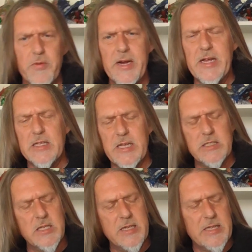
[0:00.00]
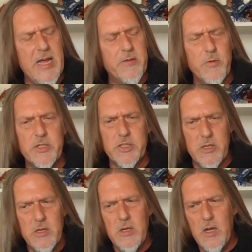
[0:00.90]
reading and things like that, which
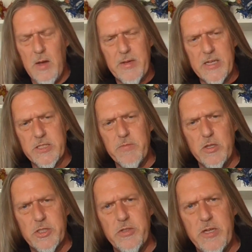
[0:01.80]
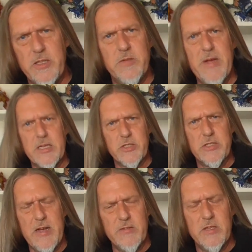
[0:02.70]
I'm guessing most of you Dungeon Masters
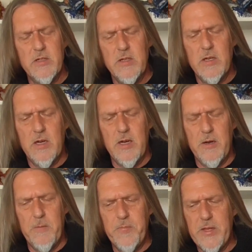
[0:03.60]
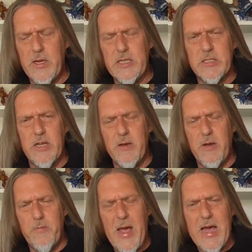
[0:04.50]
have at least
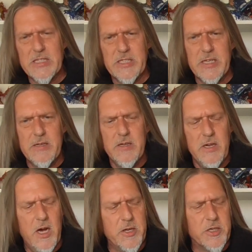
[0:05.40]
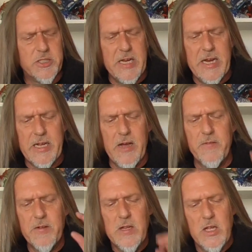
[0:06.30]
a passing understanding
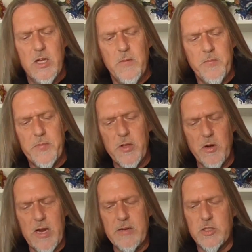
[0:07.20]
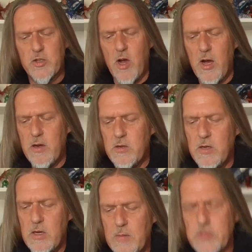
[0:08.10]
of. You're allowed to draw
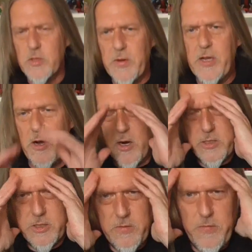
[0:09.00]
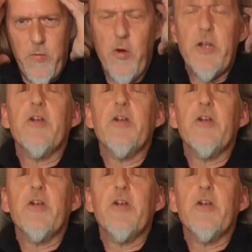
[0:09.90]
up to 3 cards for